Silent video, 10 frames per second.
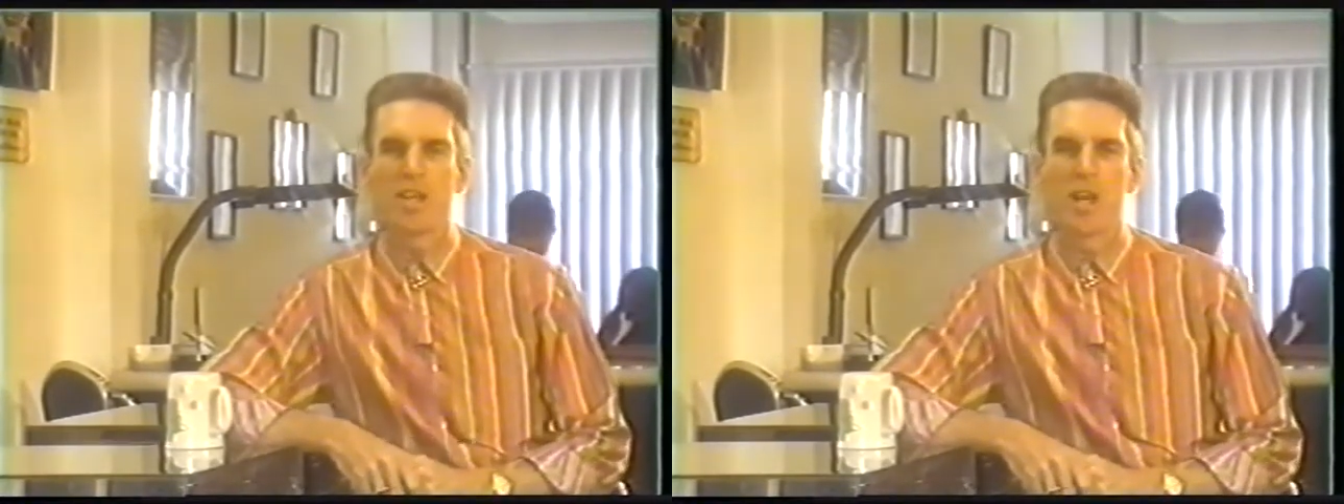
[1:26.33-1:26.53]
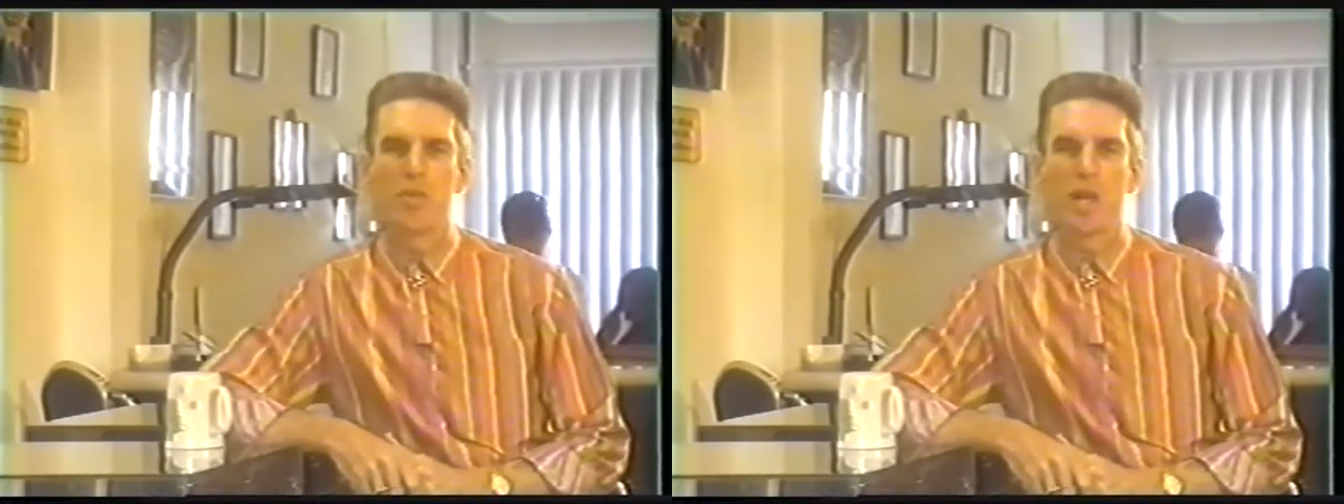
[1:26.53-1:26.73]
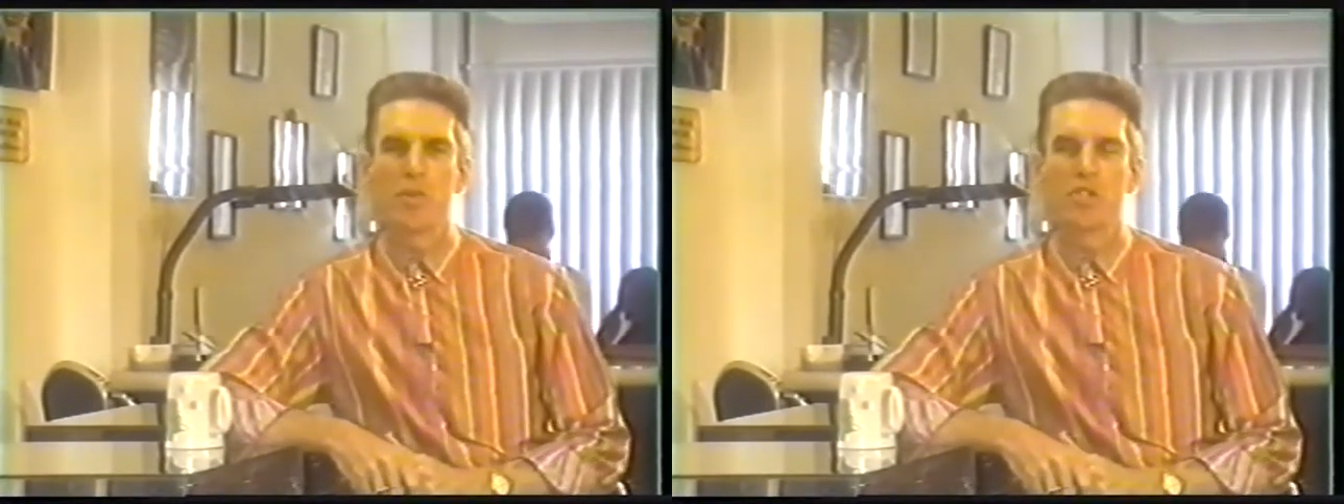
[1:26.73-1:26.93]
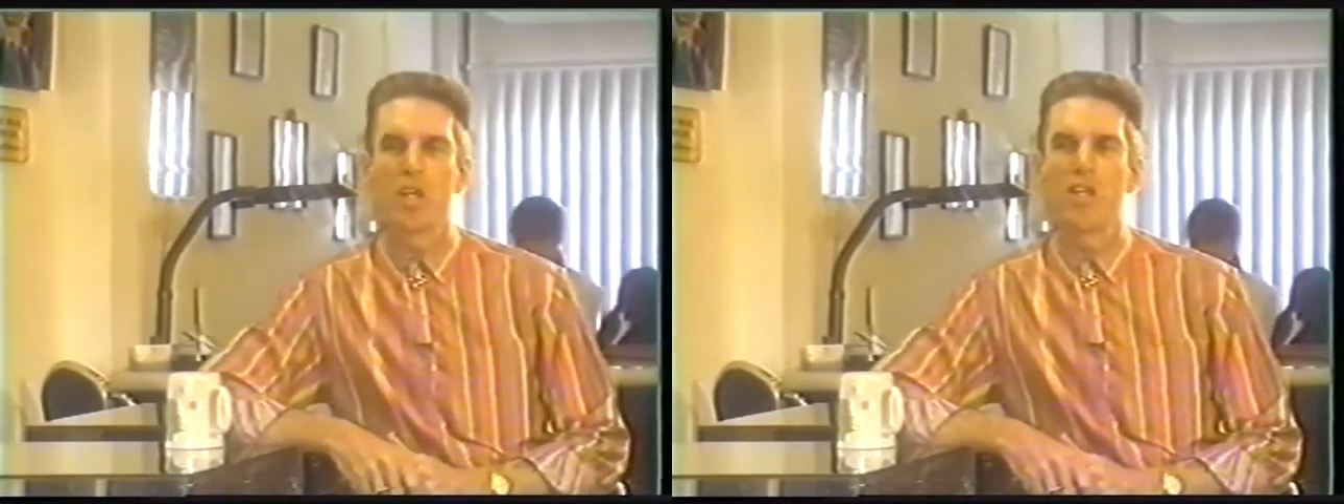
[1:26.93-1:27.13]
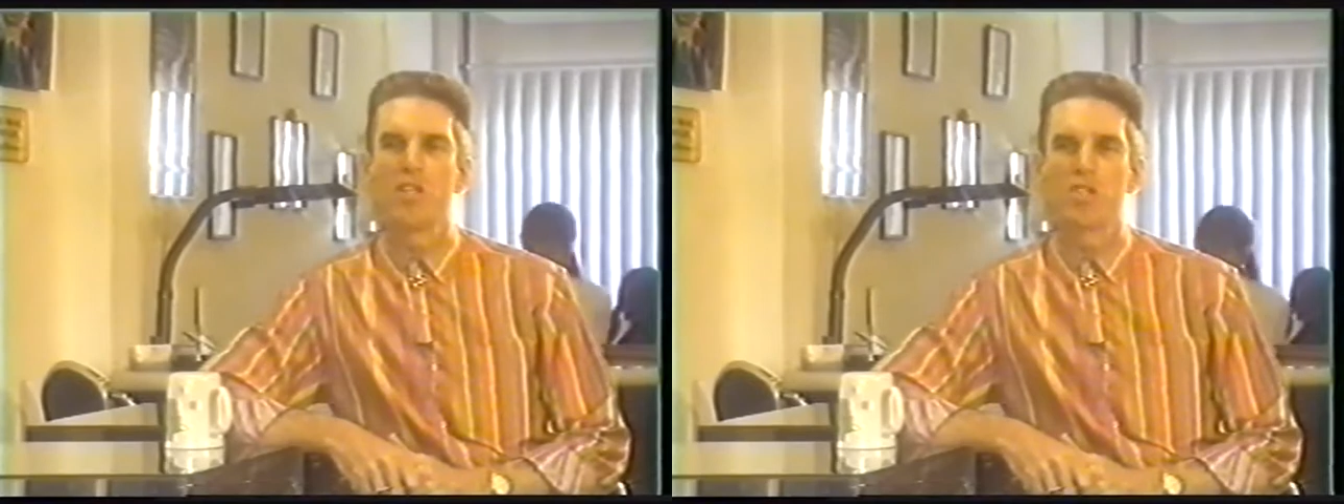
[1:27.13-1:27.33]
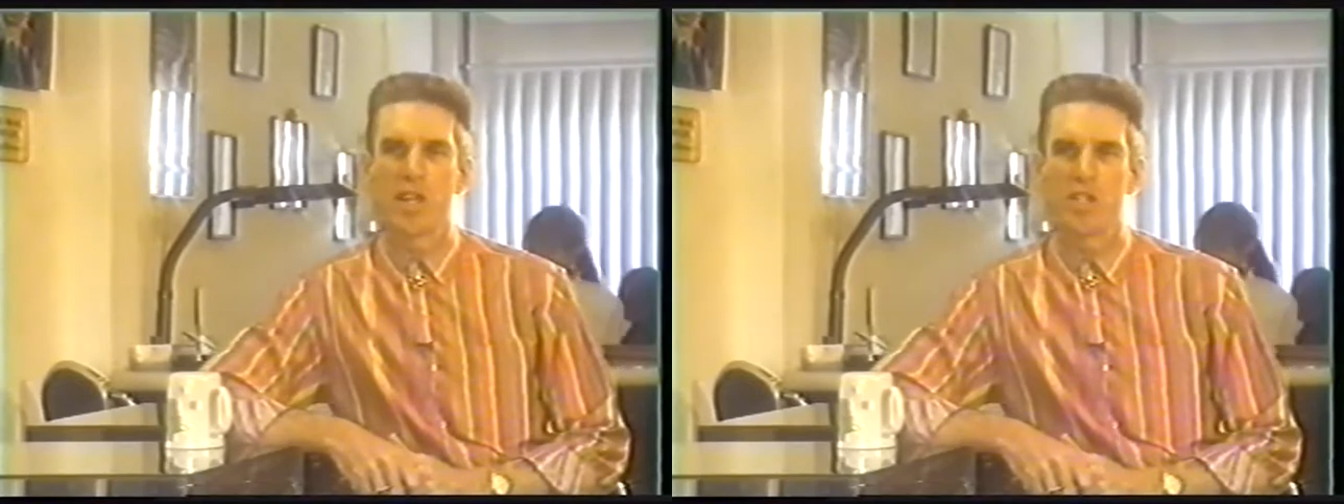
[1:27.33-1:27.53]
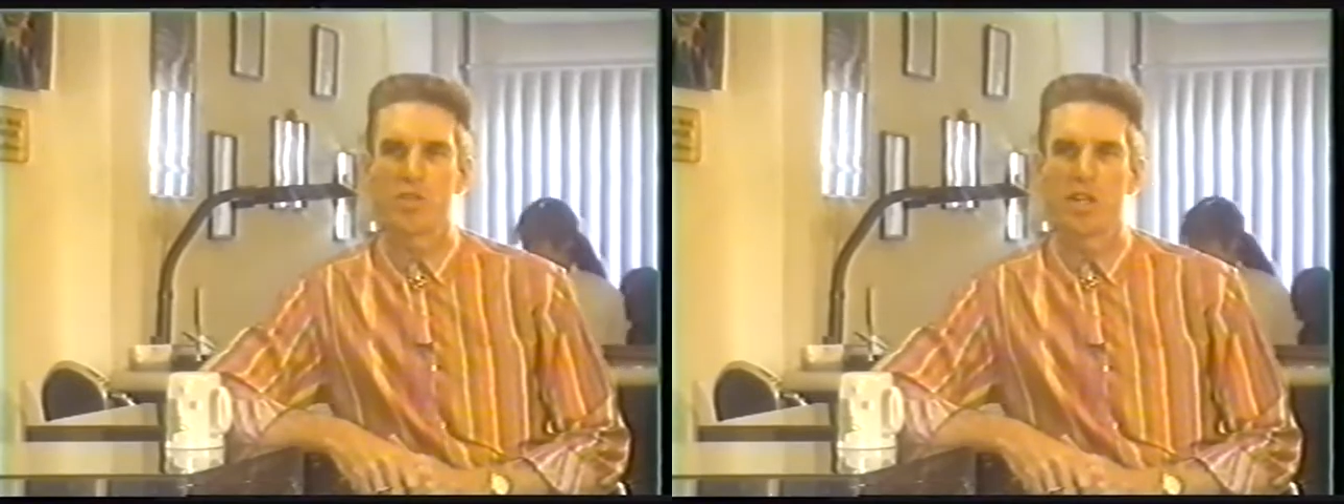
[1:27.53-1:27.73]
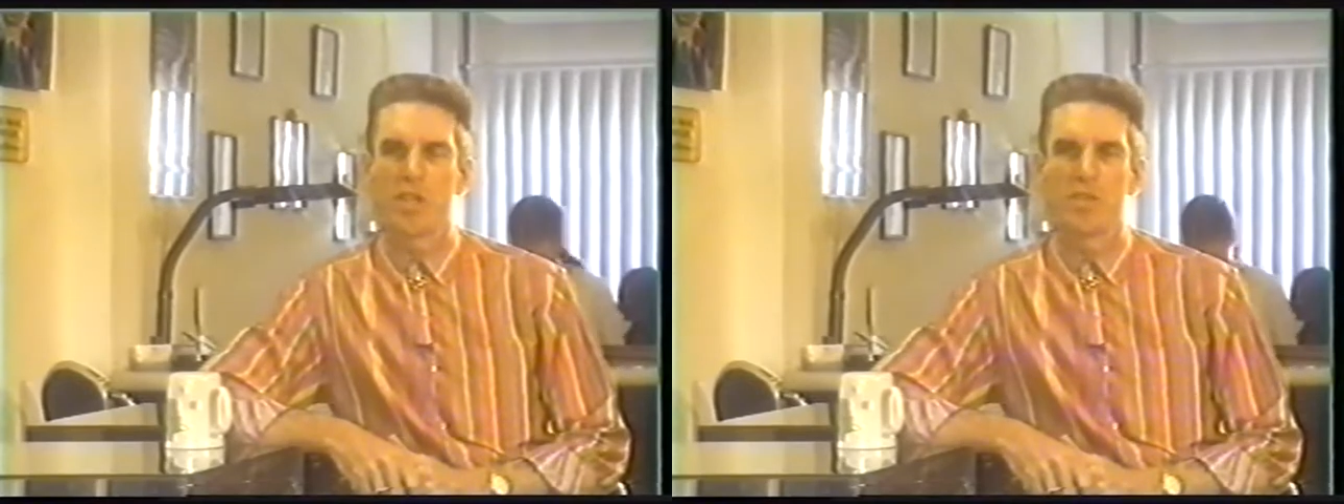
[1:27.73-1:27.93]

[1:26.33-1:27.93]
time when I was studying Sanskrit.